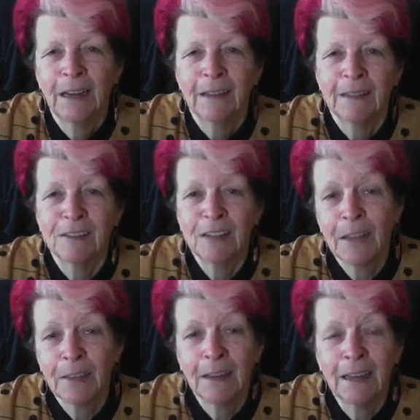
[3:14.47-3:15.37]

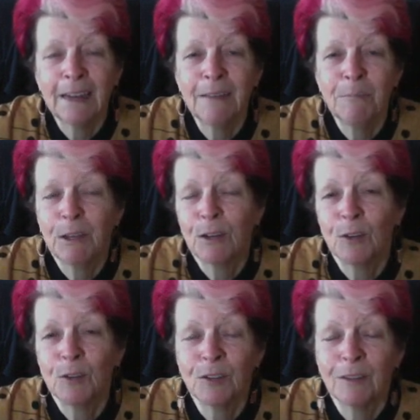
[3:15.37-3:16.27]
southern heat
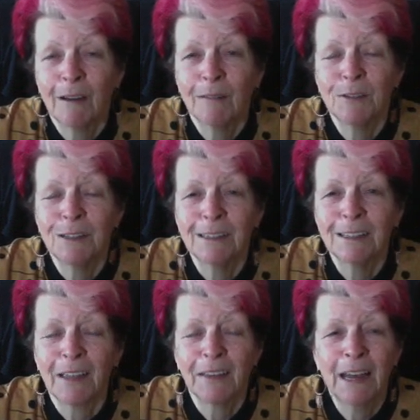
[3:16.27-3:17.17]
because I was in the
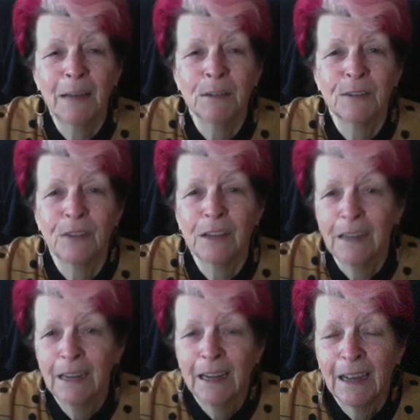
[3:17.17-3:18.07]
southern hemisphere,
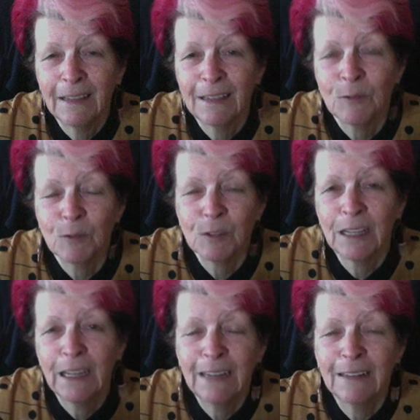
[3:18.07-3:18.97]
and this was the
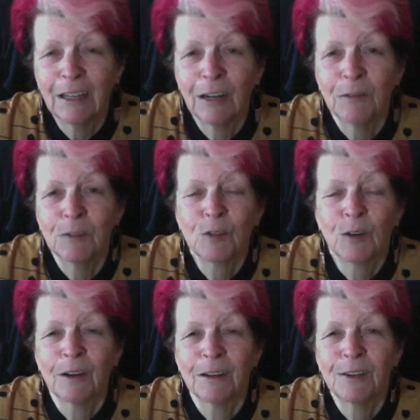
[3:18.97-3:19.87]
heat that I was
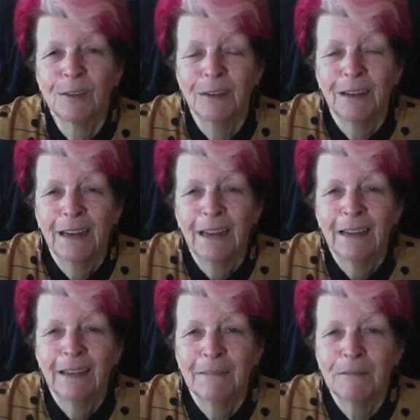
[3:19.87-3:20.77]
trying to
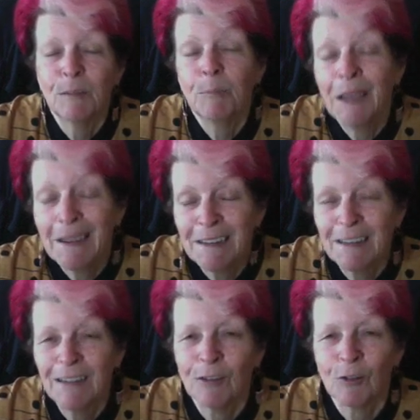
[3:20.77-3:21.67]
depict
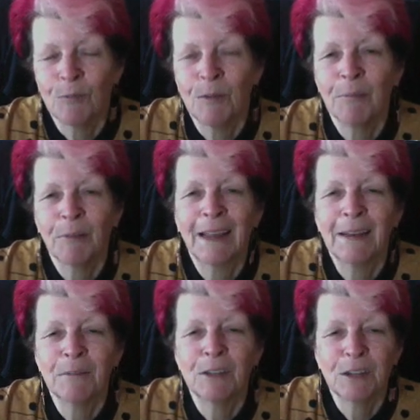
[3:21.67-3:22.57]
through my plant
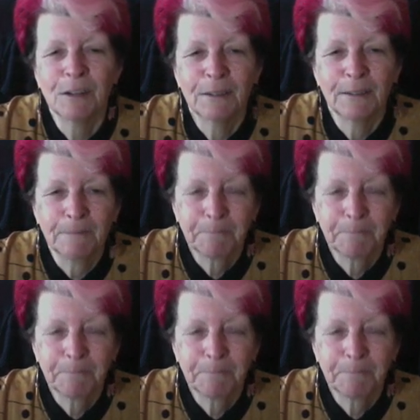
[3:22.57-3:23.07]
material.